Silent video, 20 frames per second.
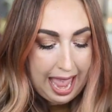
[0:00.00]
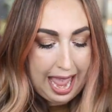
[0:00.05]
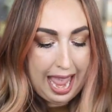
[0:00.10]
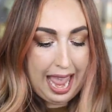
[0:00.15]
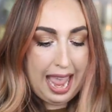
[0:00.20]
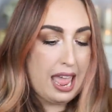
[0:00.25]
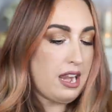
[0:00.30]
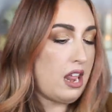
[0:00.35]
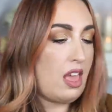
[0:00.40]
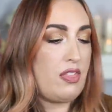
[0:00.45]

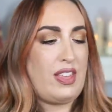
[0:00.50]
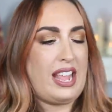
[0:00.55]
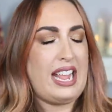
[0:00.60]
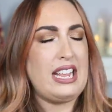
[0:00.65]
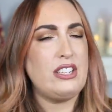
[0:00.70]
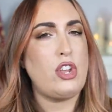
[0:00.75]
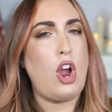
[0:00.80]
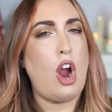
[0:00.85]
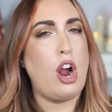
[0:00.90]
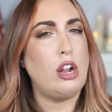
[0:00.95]
And
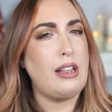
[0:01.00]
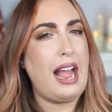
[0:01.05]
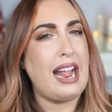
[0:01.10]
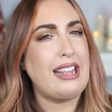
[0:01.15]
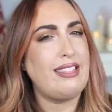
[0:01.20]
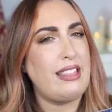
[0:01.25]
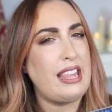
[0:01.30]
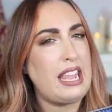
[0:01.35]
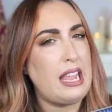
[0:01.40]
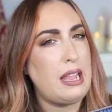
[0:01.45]
these are
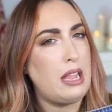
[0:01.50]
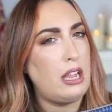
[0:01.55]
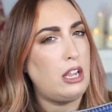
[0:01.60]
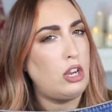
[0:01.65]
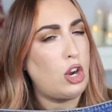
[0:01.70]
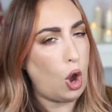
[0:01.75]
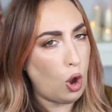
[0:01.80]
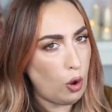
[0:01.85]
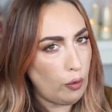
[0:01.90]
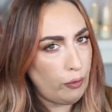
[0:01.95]
like the
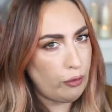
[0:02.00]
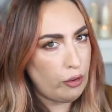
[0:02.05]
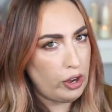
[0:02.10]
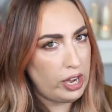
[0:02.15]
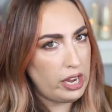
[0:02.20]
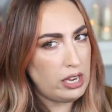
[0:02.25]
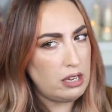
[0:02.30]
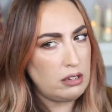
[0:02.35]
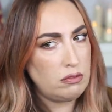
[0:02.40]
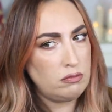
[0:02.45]

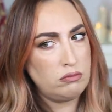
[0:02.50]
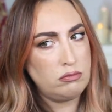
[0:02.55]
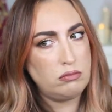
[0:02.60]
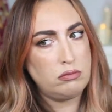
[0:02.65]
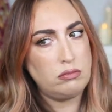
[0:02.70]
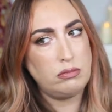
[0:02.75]
girlfriend